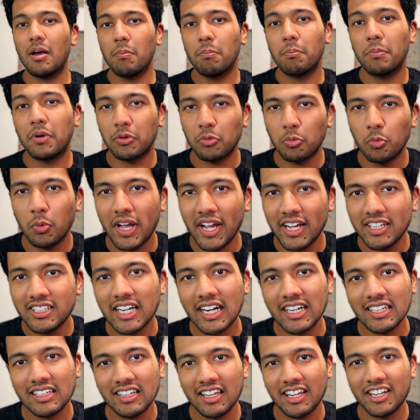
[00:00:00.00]
But where
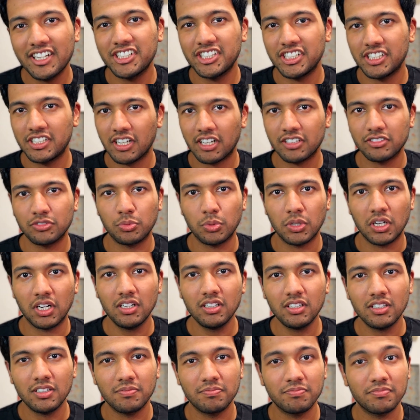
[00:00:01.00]
tidal energy does
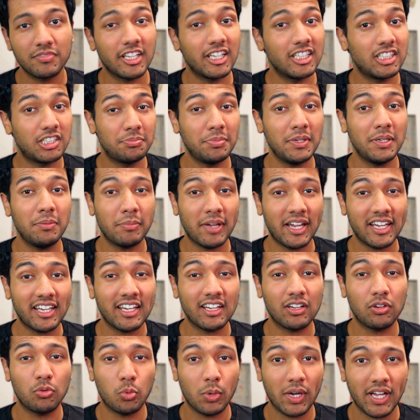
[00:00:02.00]
work, it's been
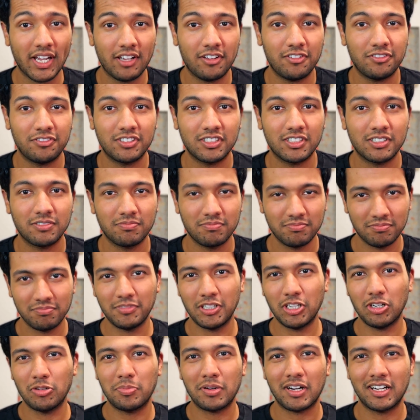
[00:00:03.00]
making waves.
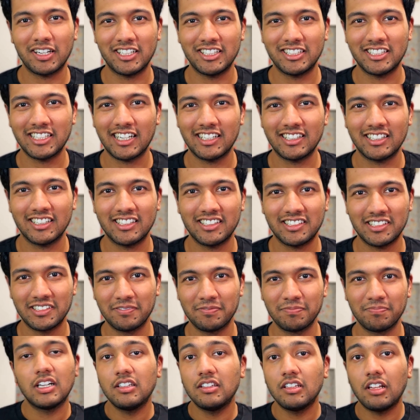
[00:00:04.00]
No pun
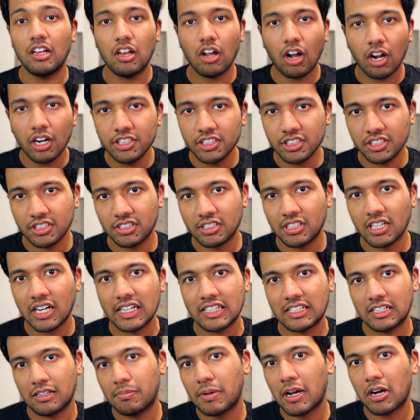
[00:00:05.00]
intended. The largest
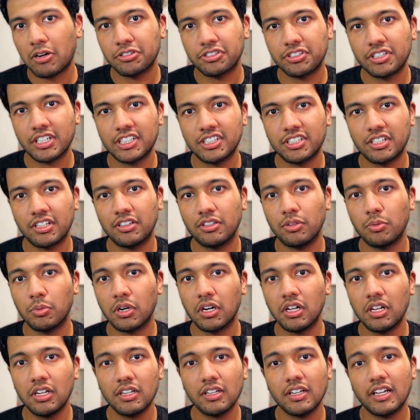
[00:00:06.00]
tidal power station in the
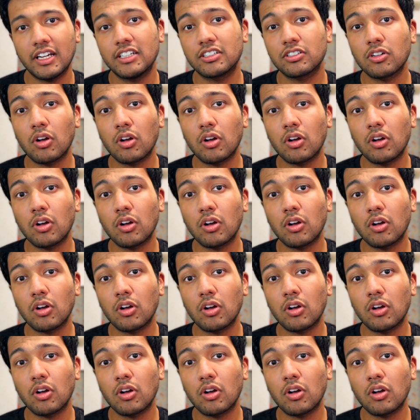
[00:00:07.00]
world is